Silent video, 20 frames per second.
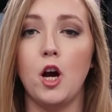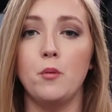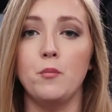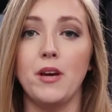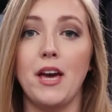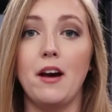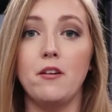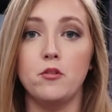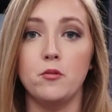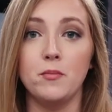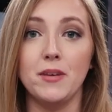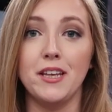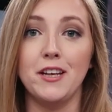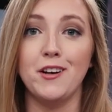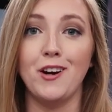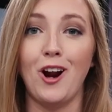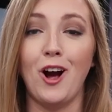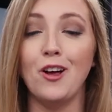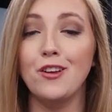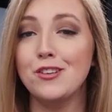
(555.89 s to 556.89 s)
We have a
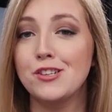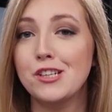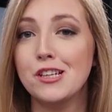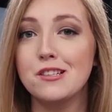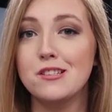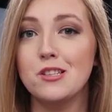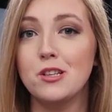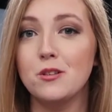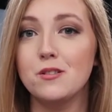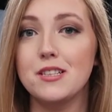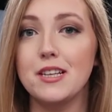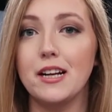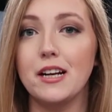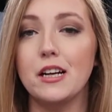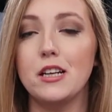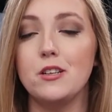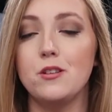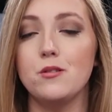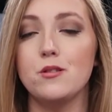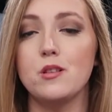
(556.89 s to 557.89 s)
meteorologist who's
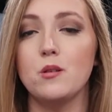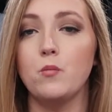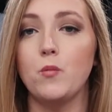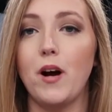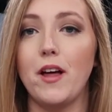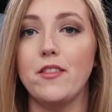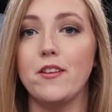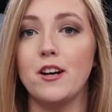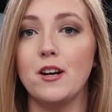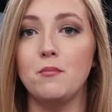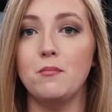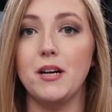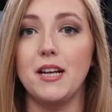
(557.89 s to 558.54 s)
here to do some weather,